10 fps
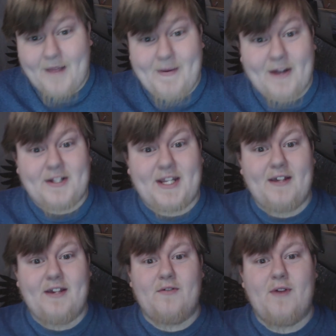And I'm here to
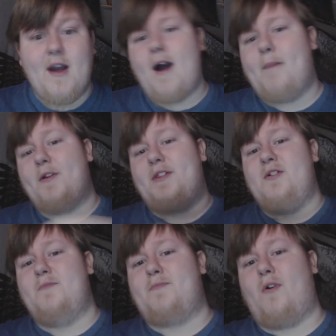tell you about the
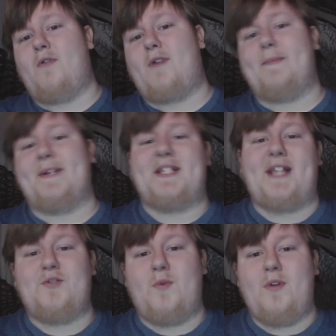new programming
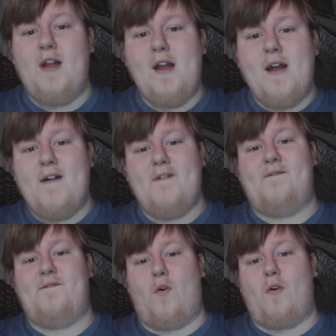schedule
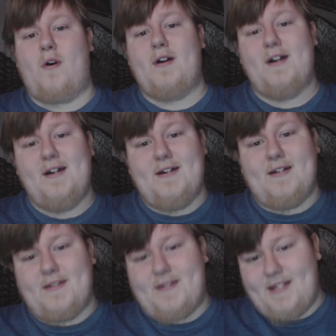for
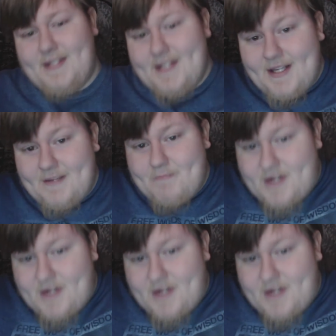this